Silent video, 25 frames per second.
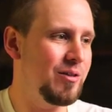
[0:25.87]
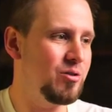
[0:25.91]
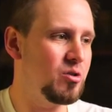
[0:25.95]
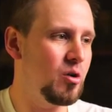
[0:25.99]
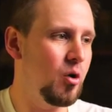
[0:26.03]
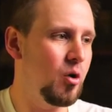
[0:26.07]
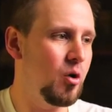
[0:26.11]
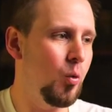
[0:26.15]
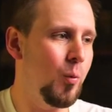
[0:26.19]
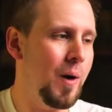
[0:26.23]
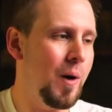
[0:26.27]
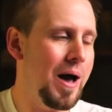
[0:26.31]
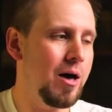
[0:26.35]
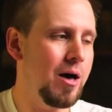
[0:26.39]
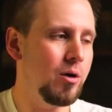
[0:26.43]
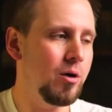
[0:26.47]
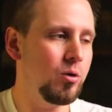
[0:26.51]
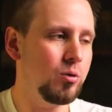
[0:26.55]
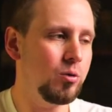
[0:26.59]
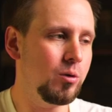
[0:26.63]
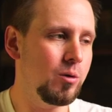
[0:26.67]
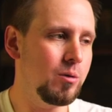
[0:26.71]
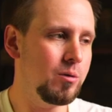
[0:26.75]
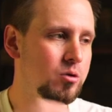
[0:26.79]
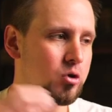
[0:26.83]
So
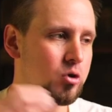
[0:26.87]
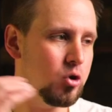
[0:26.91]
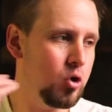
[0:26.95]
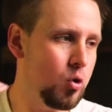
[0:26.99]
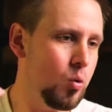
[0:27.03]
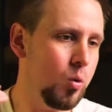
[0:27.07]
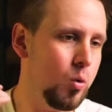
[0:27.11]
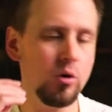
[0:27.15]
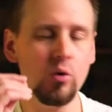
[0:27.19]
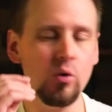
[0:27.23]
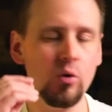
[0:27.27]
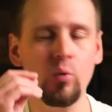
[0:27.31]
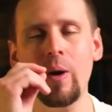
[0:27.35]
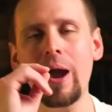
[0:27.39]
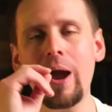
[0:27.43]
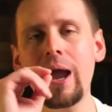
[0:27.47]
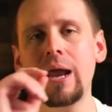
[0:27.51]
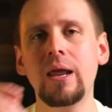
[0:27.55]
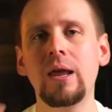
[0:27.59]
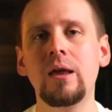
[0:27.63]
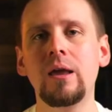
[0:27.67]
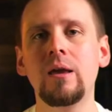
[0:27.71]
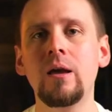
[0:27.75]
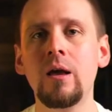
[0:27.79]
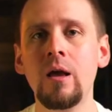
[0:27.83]
while you are
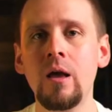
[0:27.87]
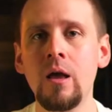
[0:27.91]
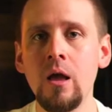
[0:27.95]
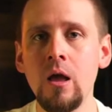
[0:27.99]
waiting,